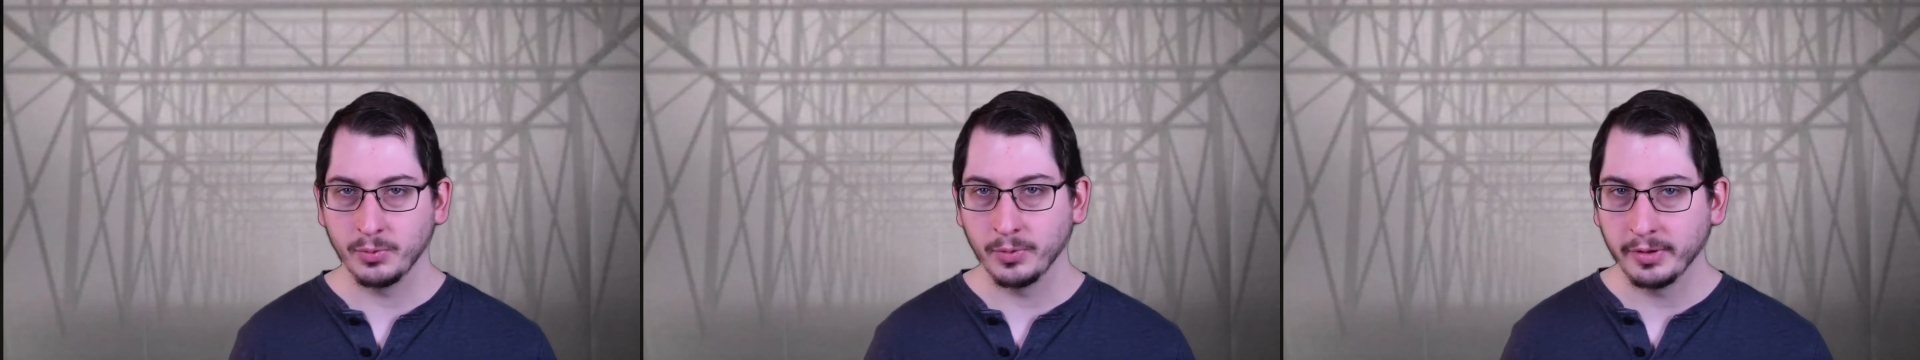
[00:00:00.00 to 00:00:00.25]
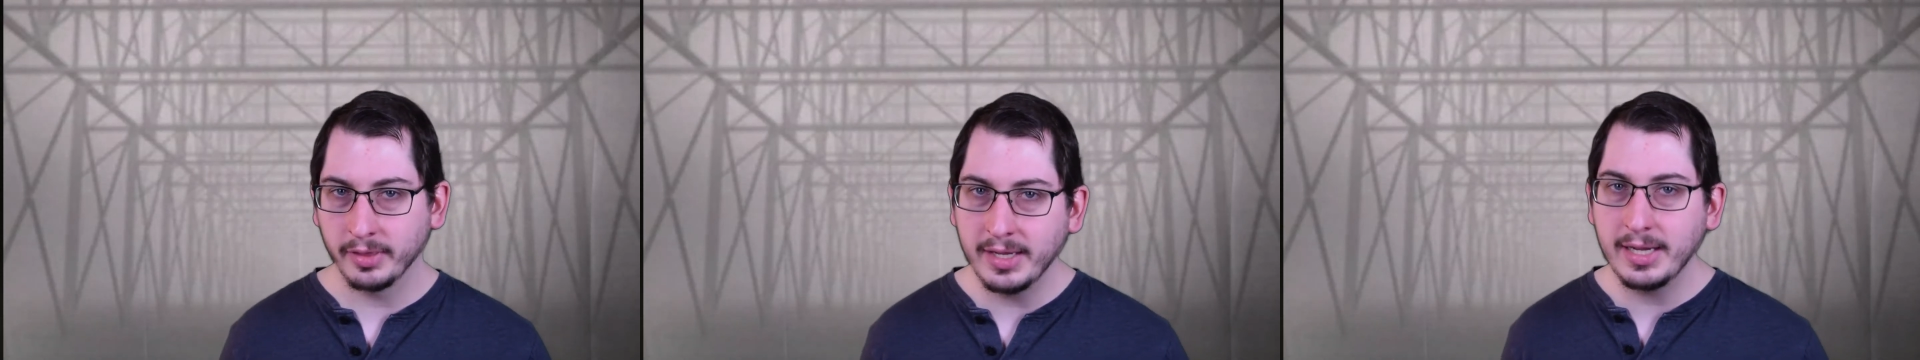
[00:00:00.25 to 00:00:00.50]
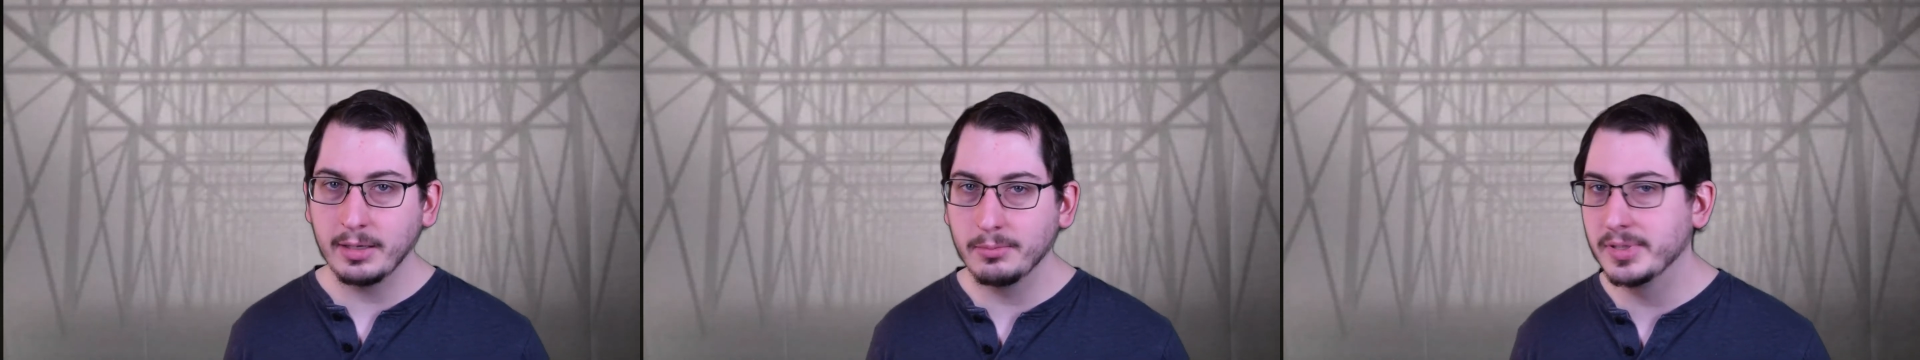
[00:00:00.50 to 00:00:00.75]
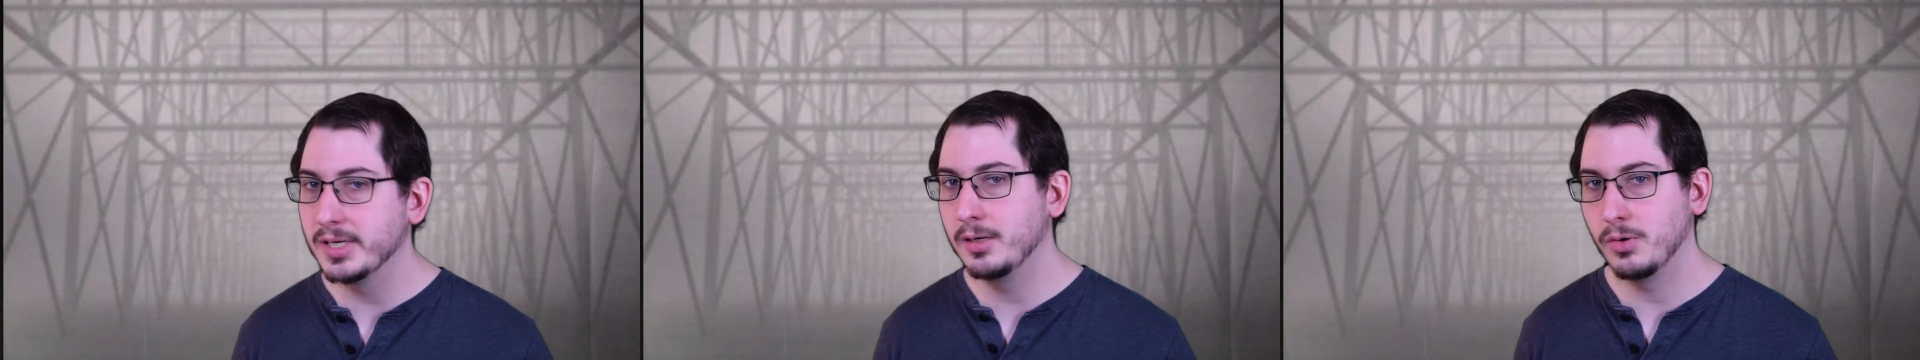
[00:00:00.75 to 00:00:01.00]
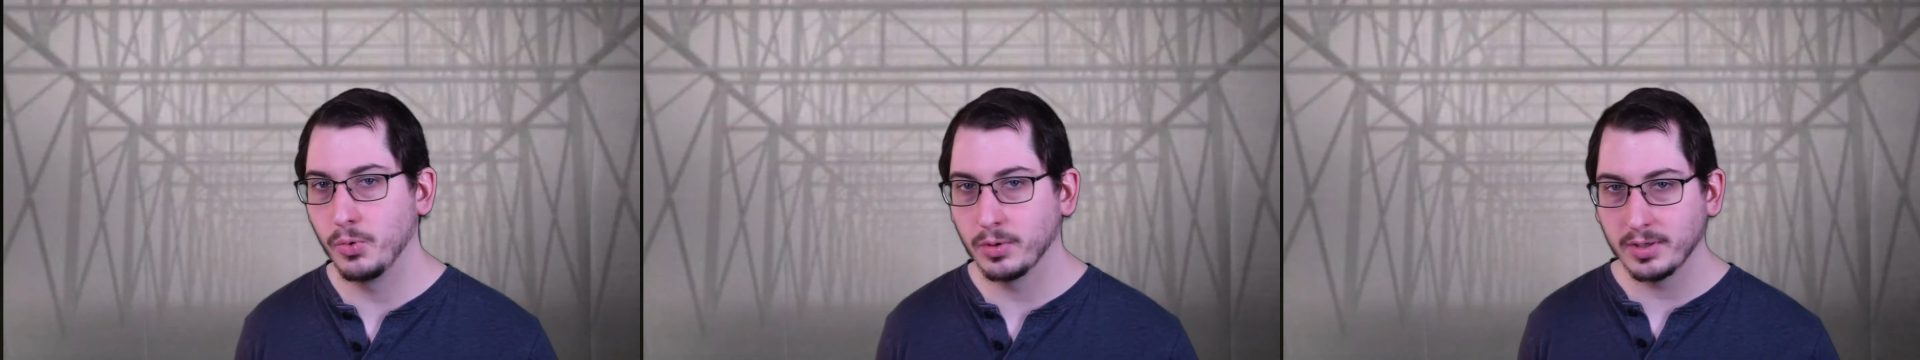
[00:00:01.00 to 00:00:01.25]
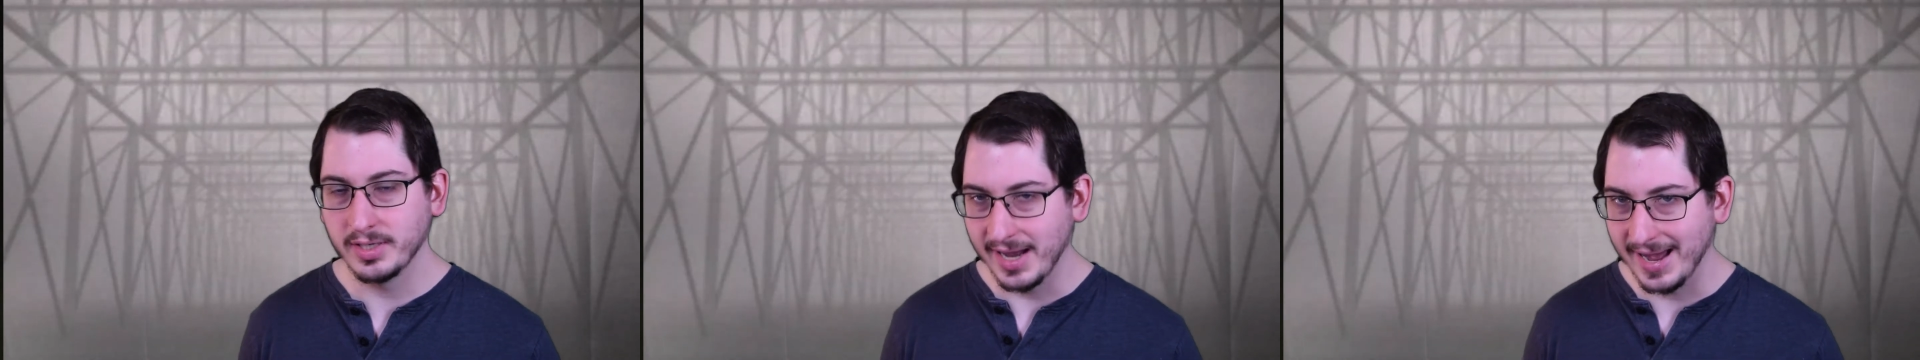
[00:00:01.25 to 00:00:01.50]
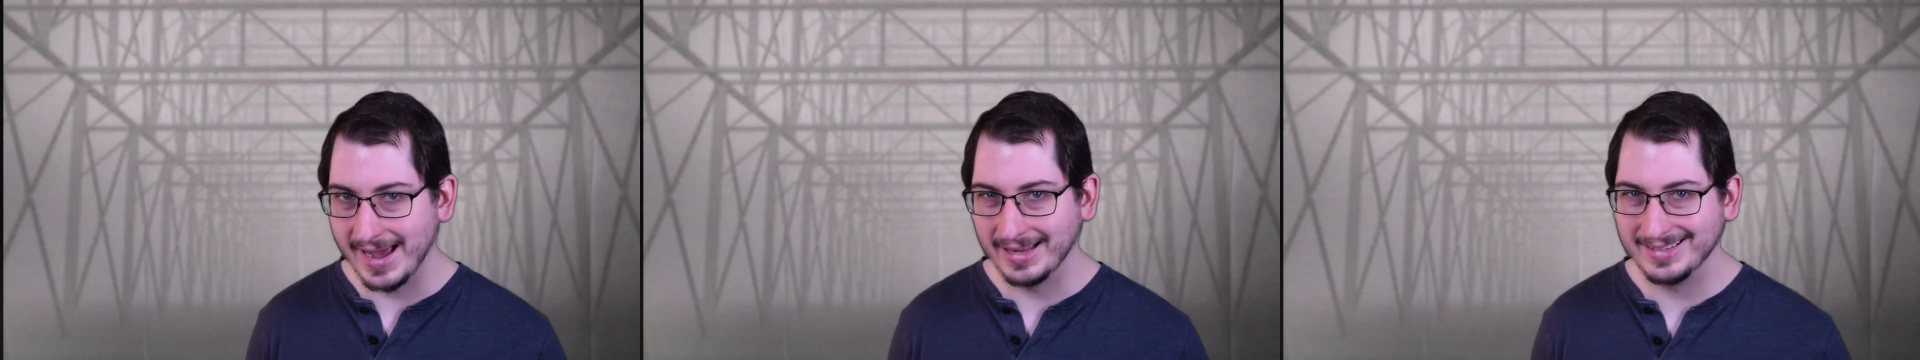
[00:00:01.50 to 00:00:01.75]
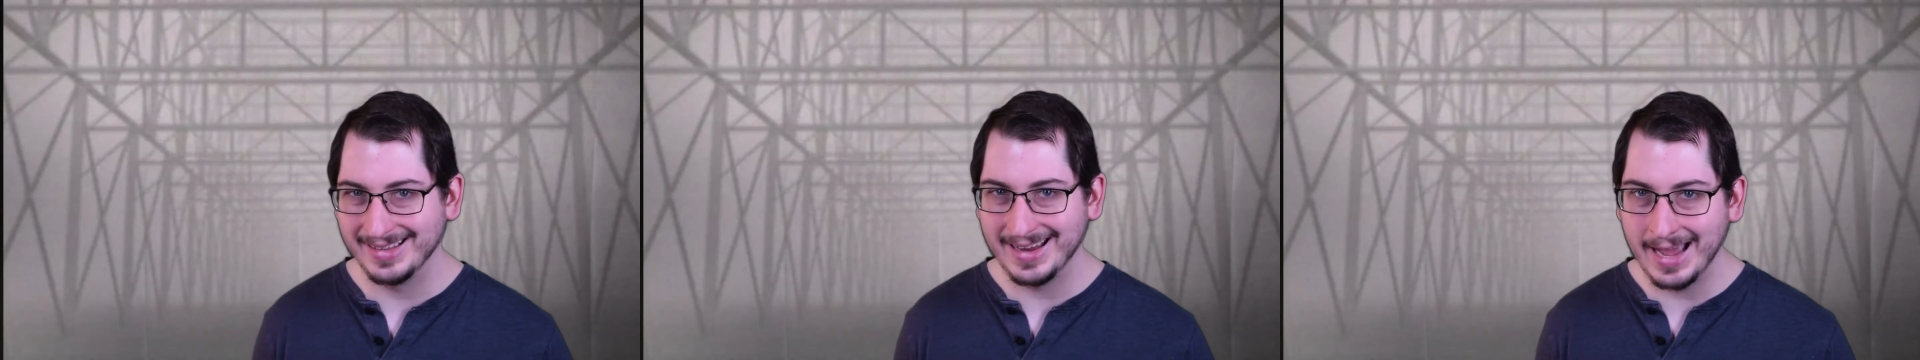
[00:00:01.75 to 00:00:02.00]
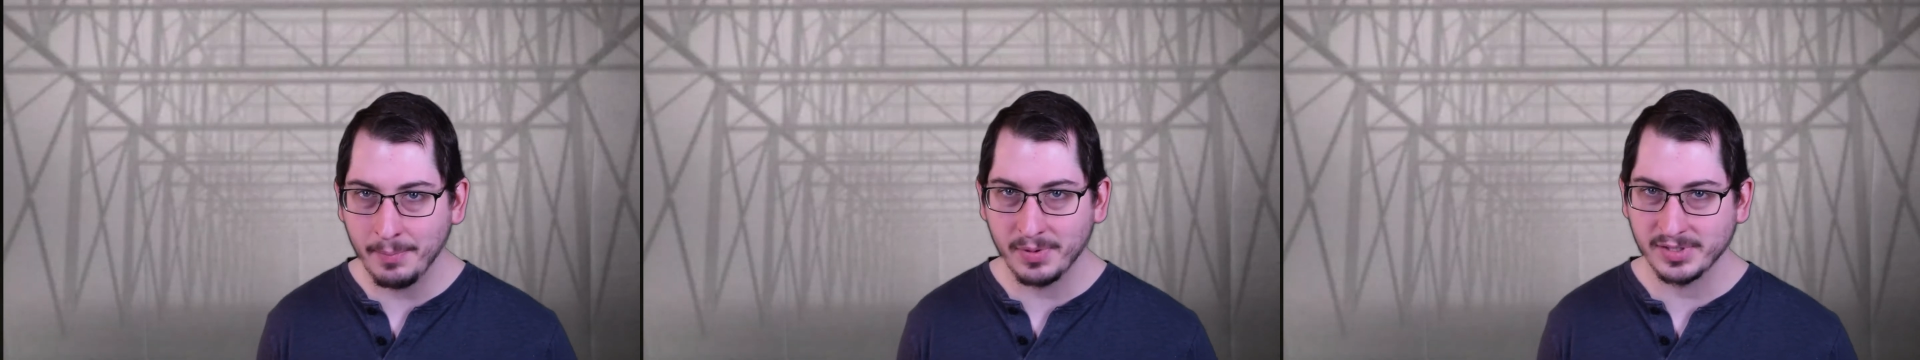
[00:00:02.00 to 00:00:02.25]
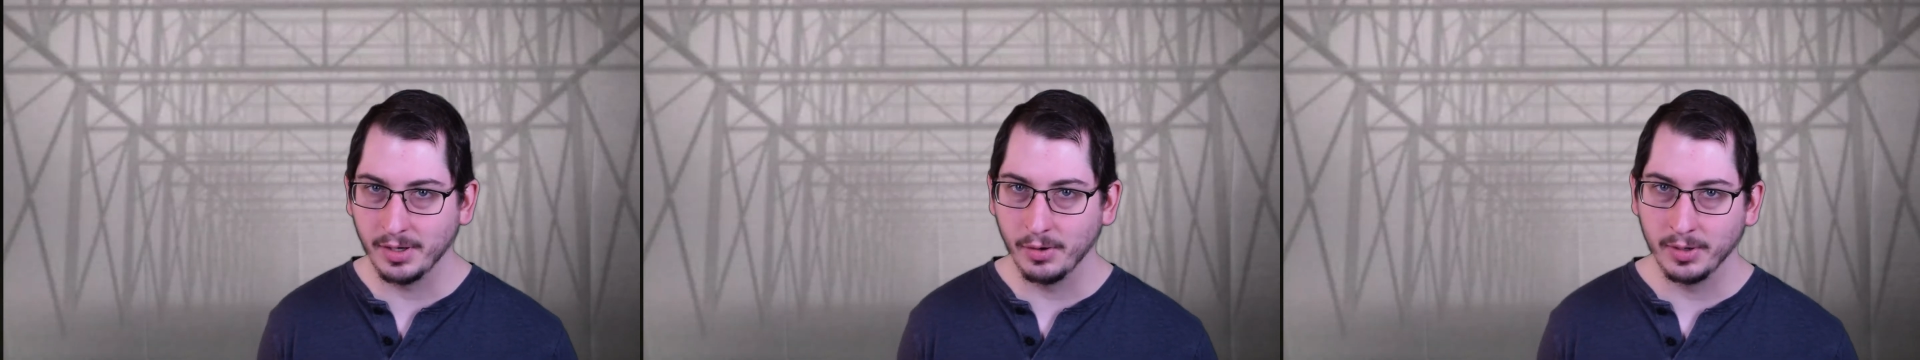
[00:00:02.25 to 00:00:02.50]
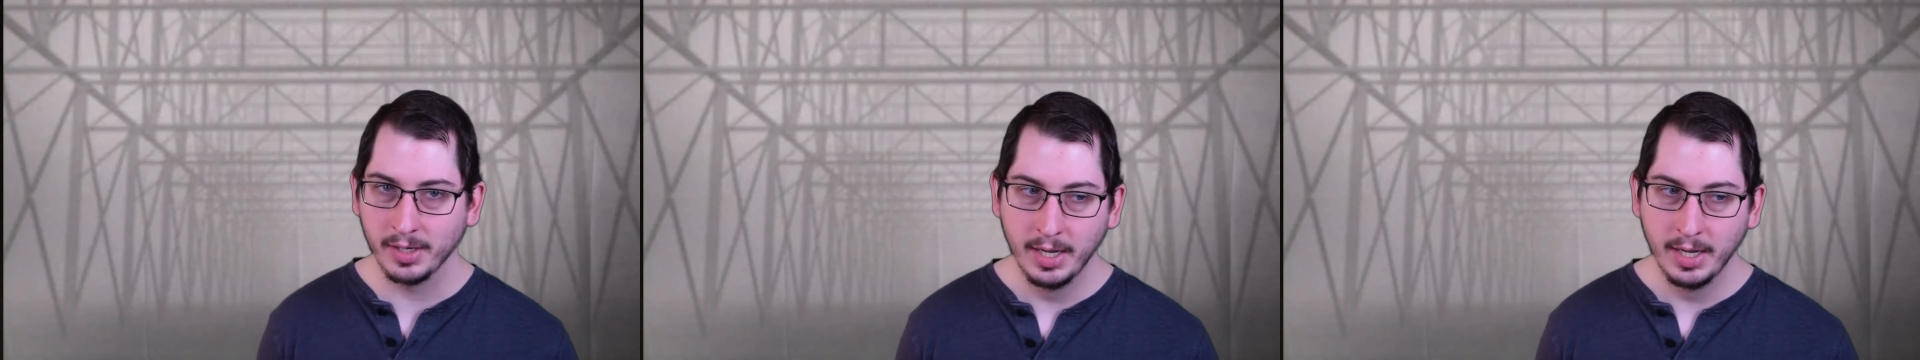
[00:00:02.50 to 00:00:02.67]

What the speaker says: or themes in order to add to the episode,